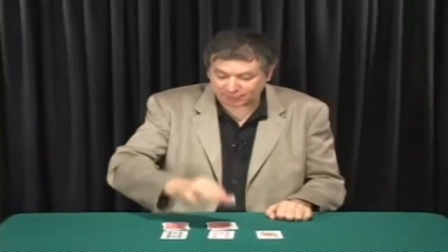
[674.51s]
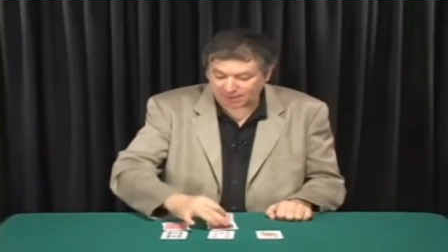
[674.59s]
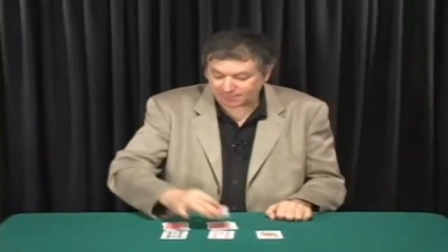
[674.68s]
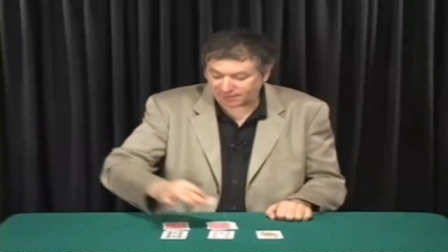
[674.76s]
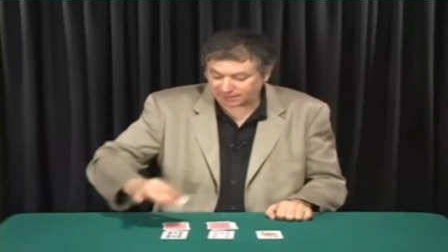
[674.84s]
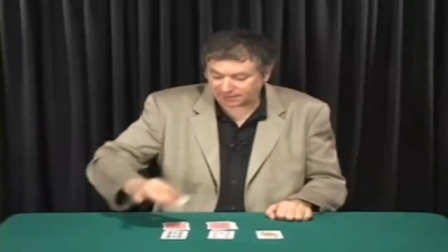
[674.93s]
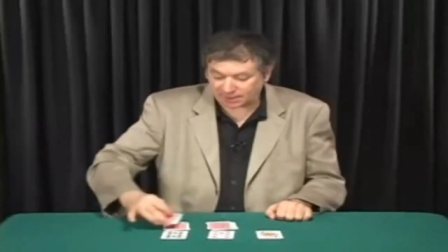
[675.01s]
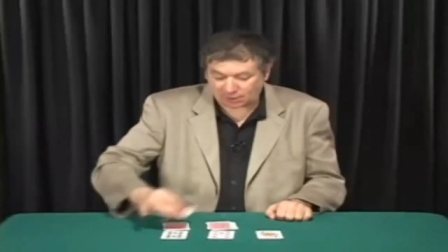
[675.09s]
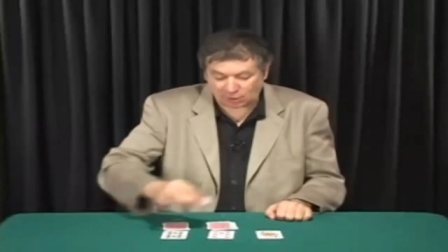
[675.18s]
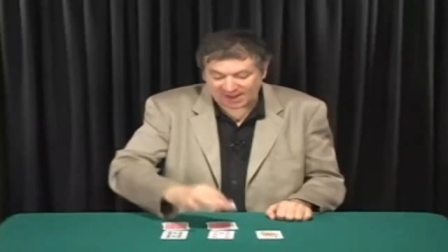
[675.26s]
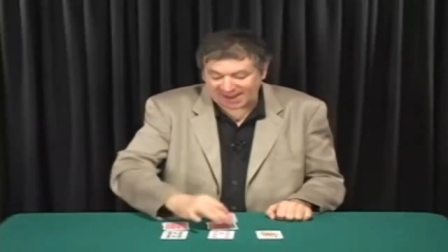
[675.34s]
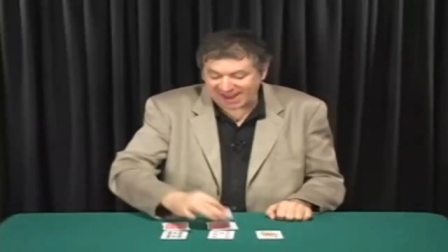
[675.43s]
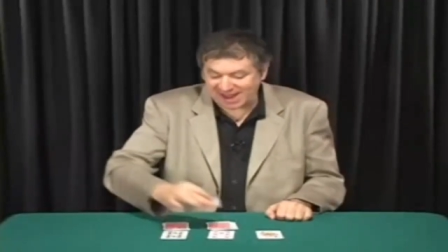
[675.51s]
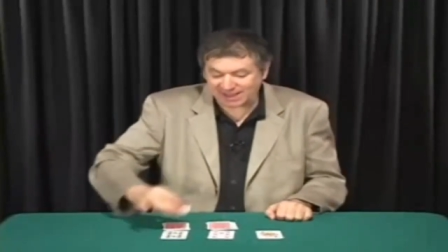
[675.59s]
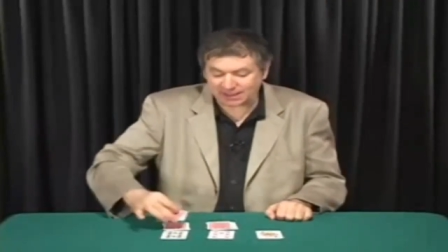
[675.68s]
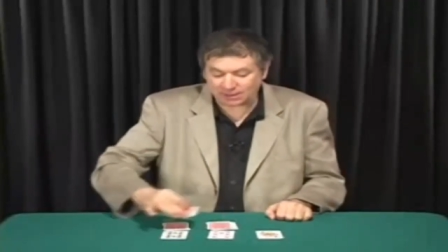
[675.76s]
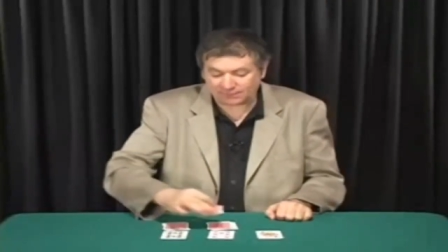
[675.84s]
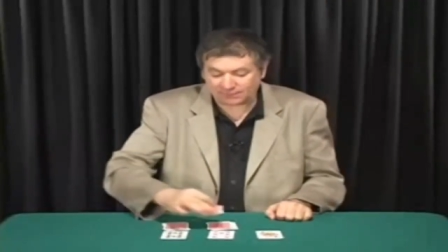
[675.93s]
Drop it on
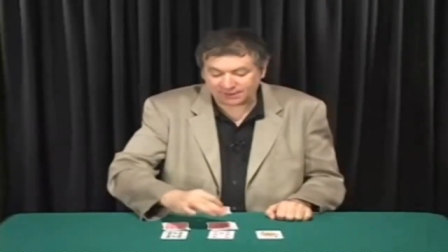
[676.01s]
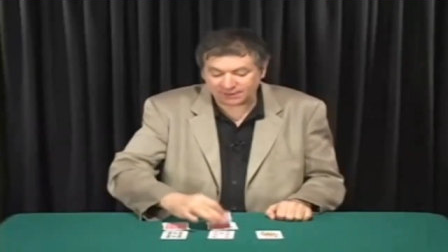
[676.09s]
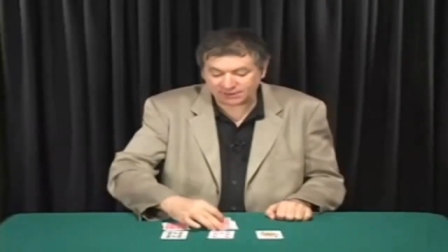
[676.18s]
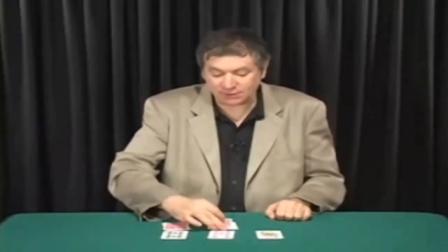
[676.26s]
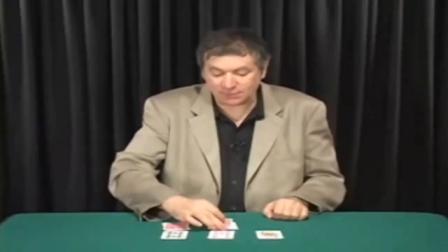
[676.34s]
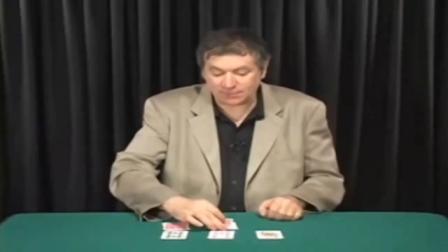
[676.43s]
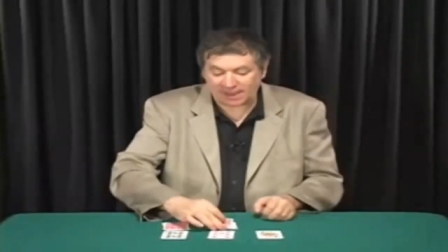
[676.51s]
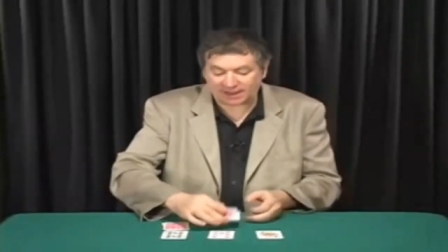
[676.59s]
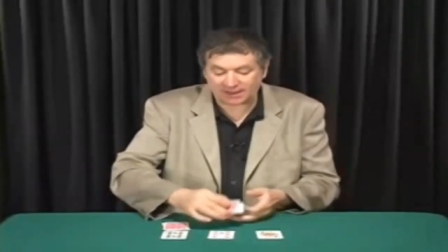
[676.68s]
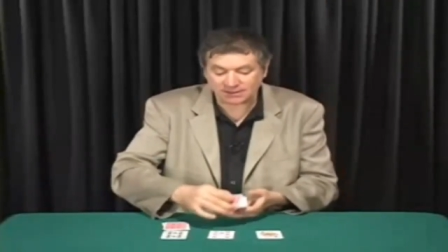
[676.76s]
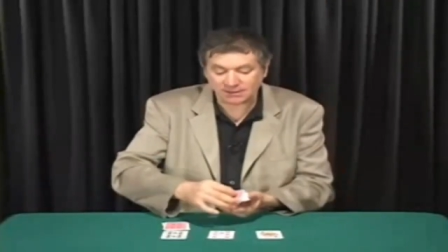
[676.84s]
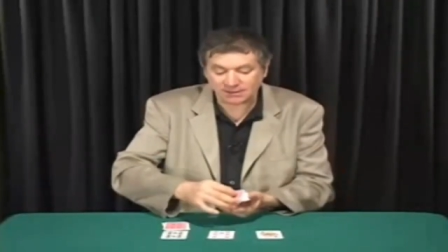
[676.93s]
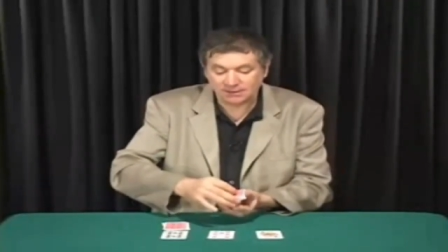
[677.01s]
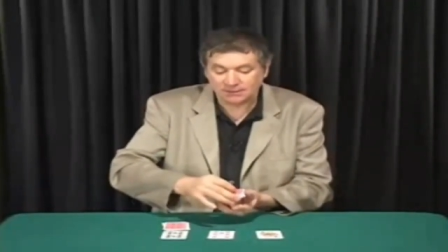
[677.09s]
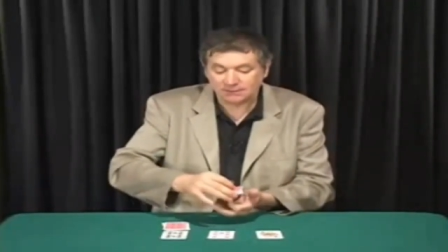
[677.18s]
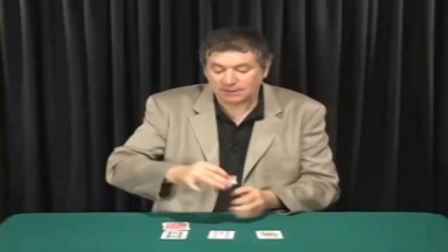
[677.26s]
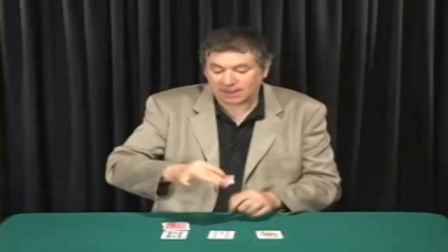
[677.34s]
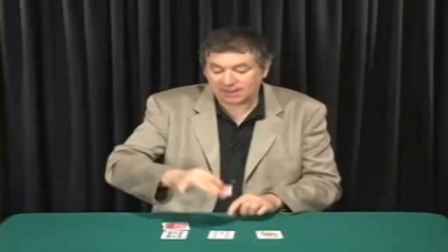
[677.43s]
any of these two packets
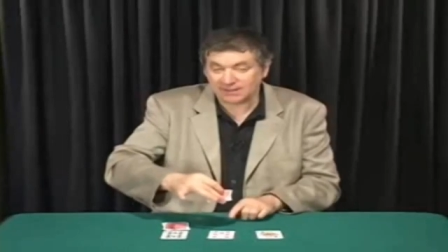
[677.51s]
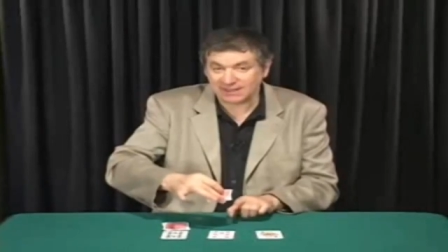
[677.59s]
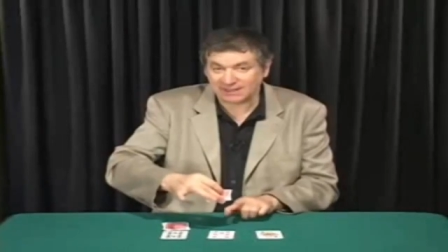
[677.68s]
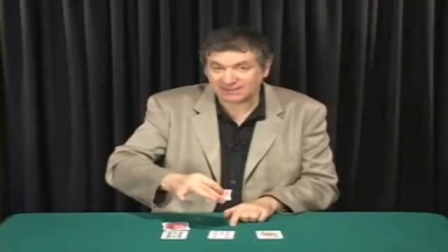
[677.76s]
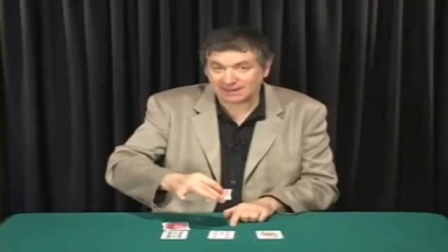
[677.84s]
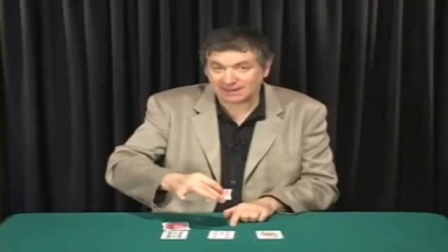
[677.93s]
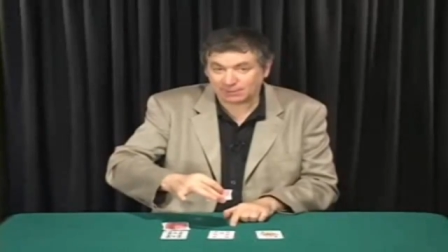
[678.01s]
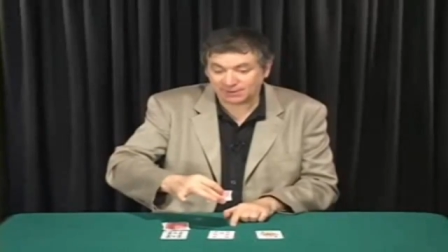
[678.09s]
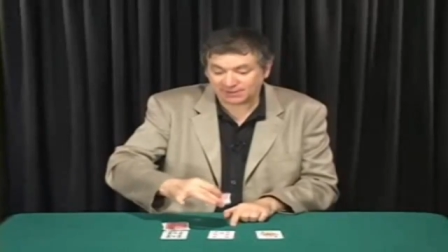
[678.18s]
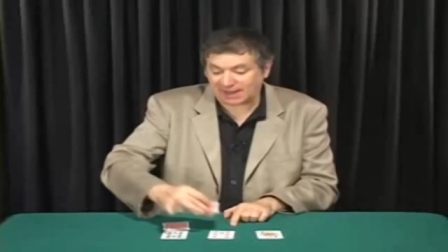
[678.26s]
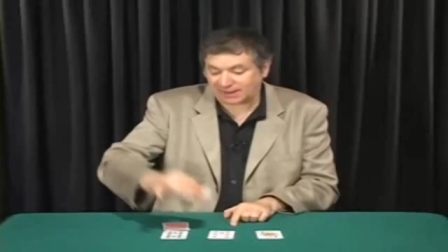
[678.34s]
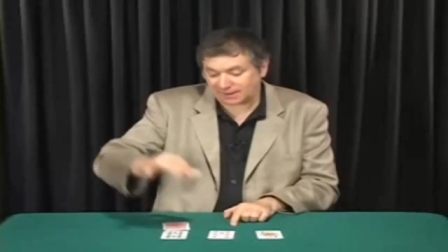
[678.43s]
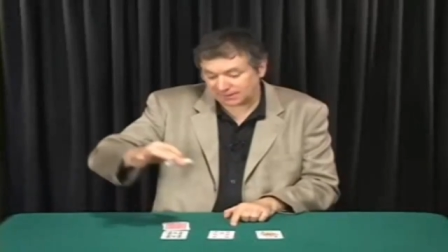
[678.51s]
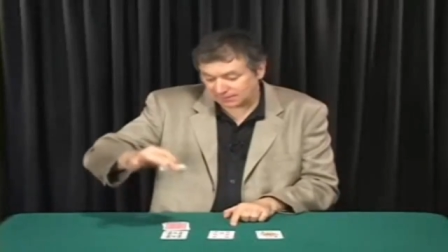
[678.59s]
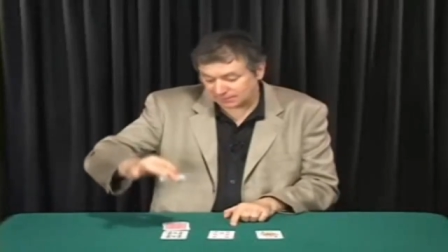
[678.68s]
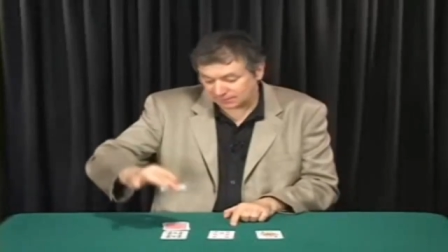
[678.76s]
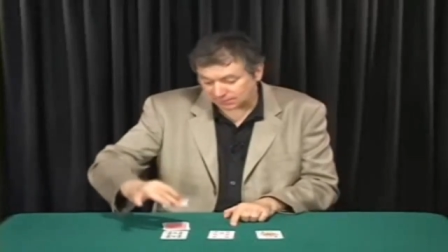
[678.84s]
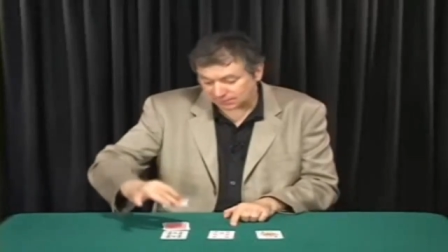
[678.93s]
in the assembled deck
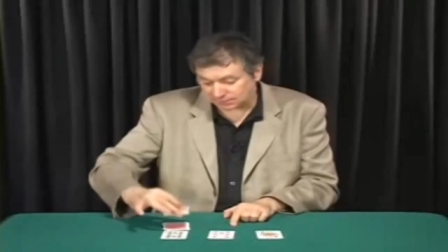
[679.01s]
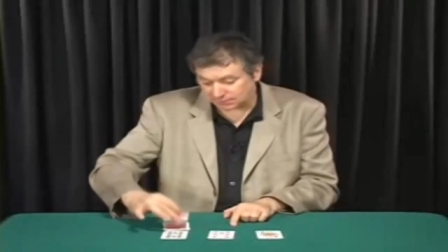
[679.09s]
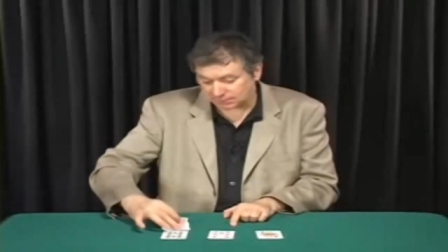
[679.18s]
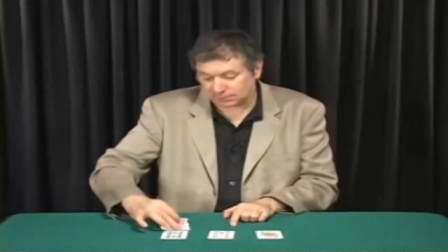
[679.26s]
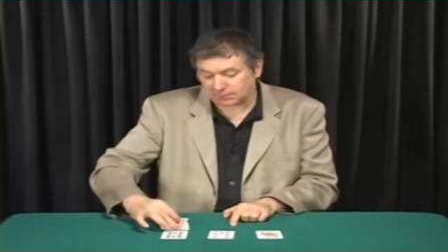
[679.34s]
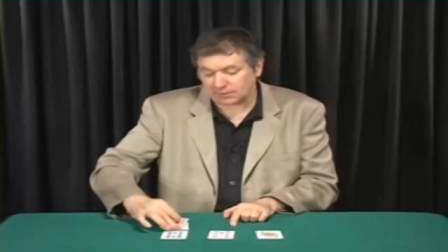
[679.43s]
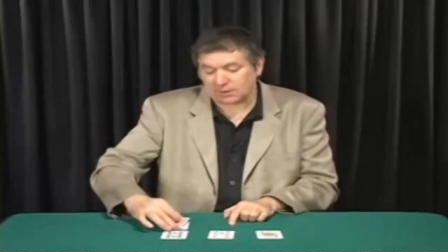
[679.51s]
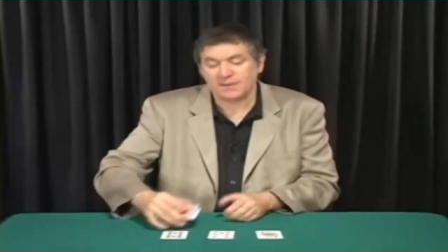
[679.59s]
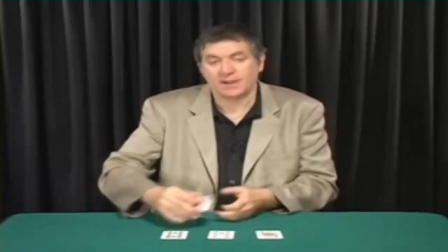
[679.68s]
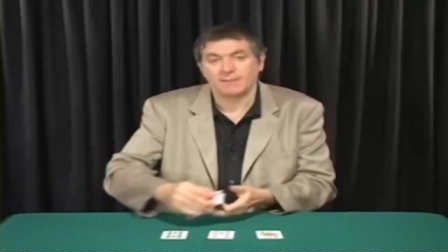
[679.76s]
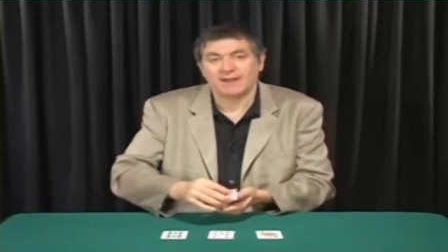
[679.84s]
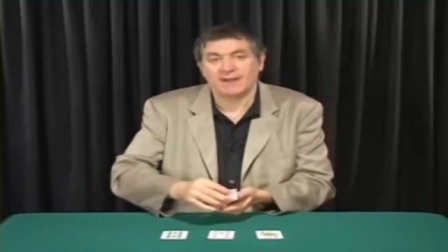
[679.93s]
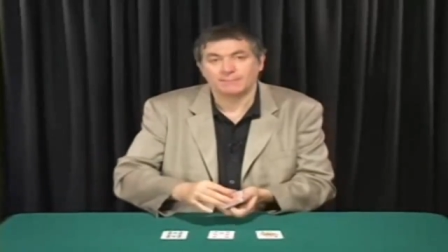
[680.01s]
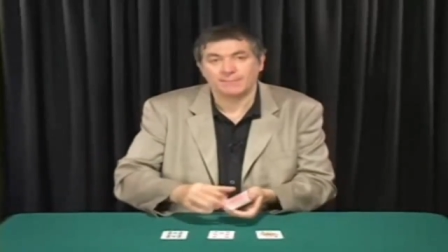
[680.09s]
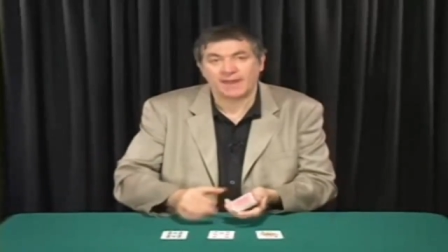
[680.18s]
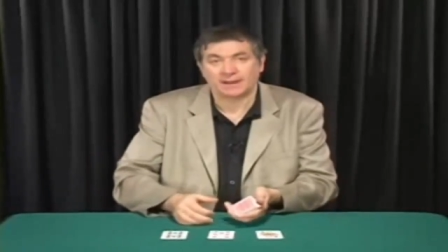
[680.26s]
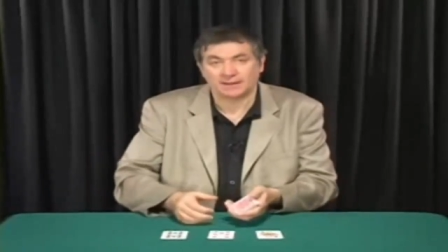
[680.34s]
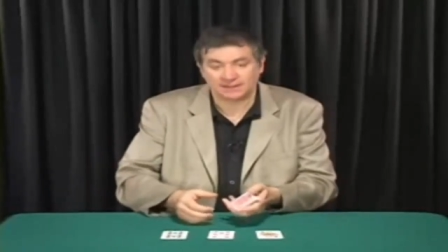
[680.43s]
on the remaining
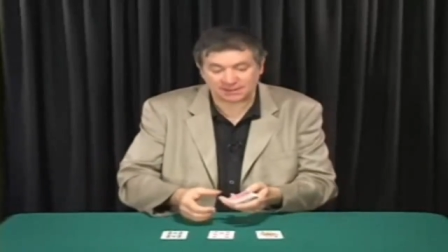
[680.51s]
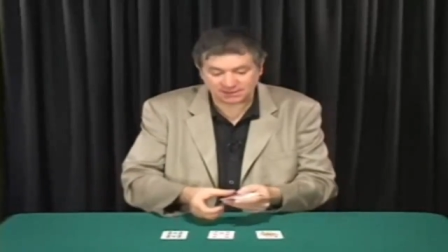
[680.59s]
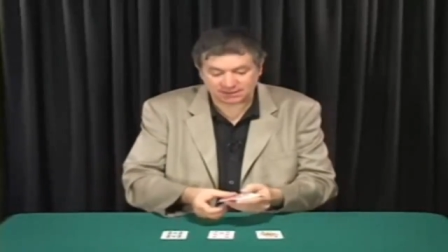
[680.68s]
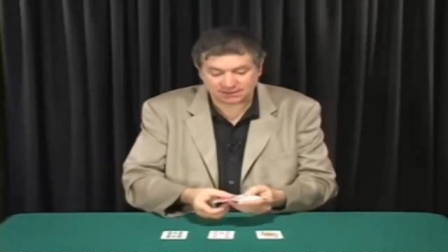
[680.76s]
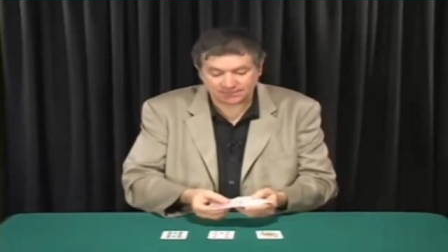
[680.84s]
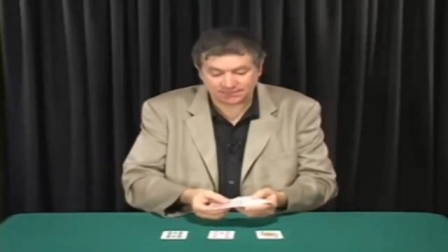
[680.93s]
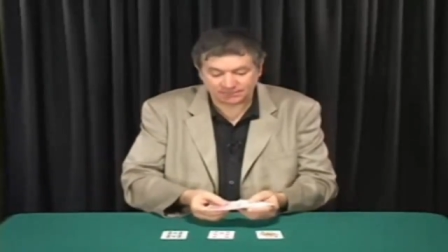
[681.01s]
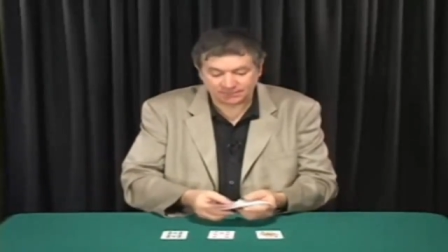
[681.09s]
packet. That's it.